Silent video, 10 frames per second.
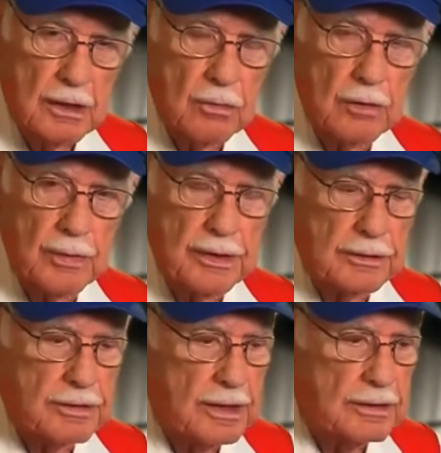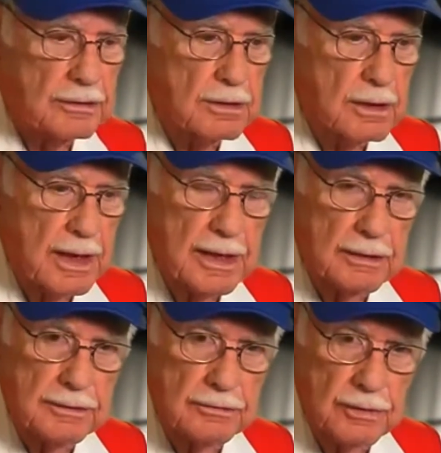where we intended to
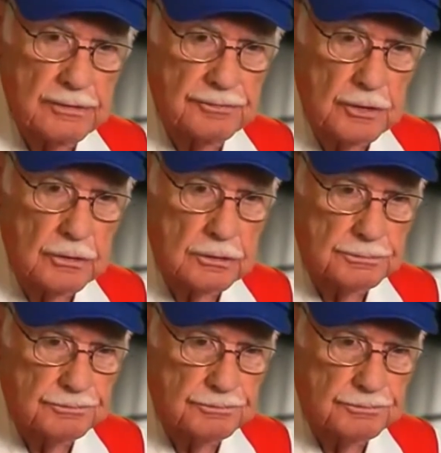land and refuel.